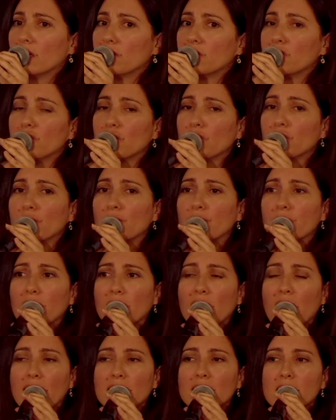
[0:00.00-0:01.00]
Do you
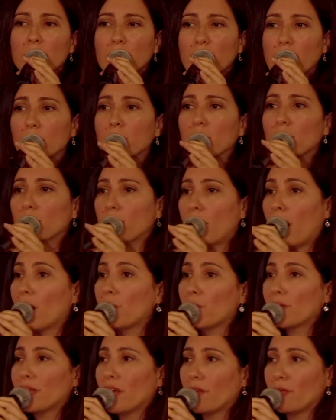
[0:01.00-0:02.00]
realize that people buy
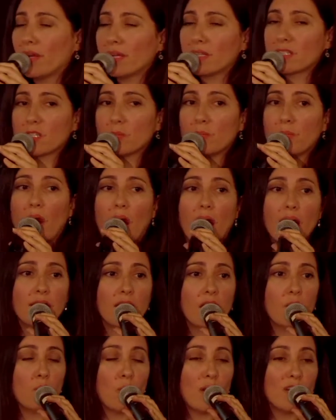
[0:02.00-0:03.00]
when they're ready to buy,
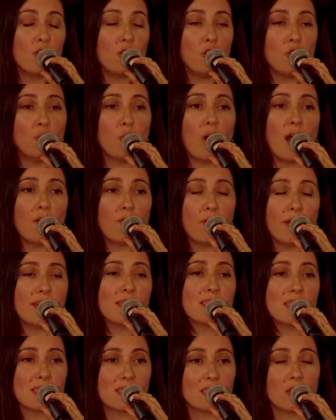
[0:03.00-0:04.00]
not when you are
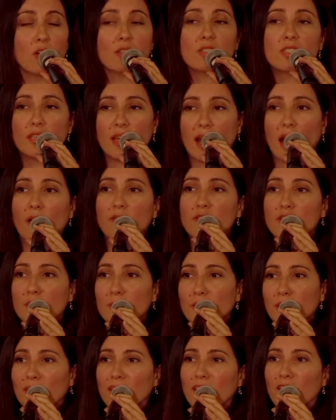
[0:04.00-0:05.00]
ready to sell? So you have to
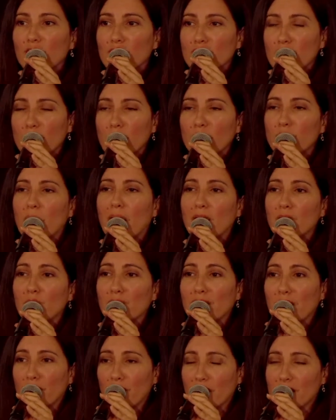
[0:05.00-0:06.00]
be there on top of mind
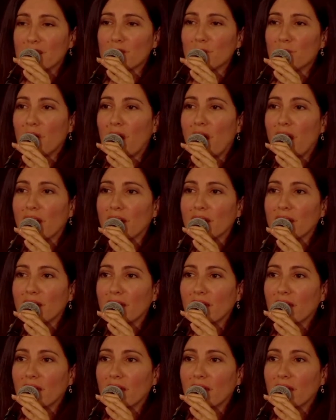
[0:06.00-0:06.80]
when they're ready to buy.